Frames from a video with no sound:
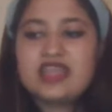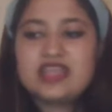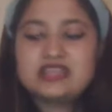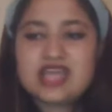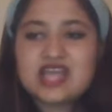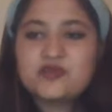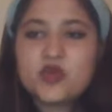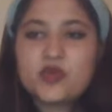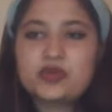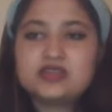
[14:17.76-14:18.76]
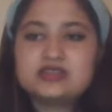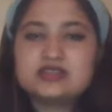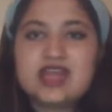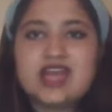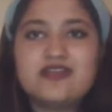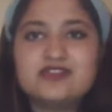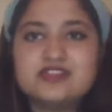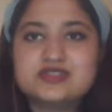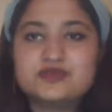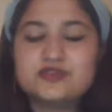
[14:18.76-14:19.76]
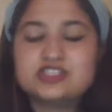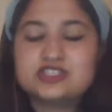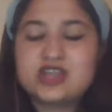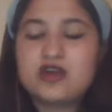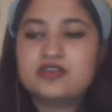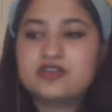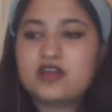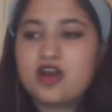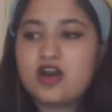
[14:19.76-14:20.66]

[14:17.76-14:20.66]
In that moment, I was pushed out